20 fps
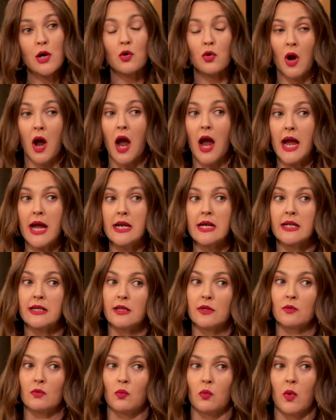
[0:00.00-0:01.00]
cried
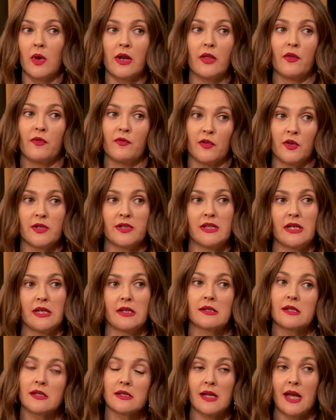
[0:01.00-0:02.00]
in one of the first
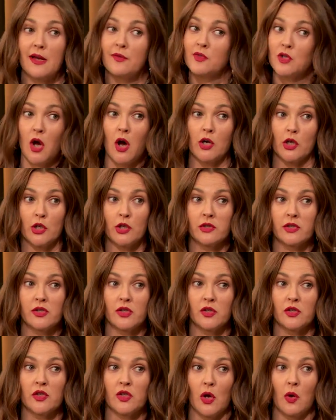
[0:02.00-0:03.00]
scenes because I have daughters,
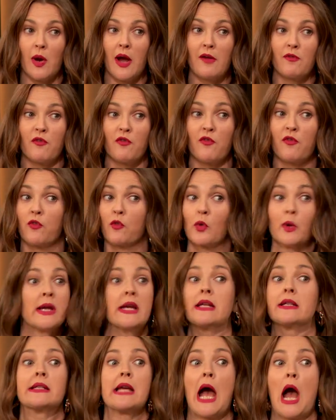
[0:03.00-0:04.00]
okay. so I freaked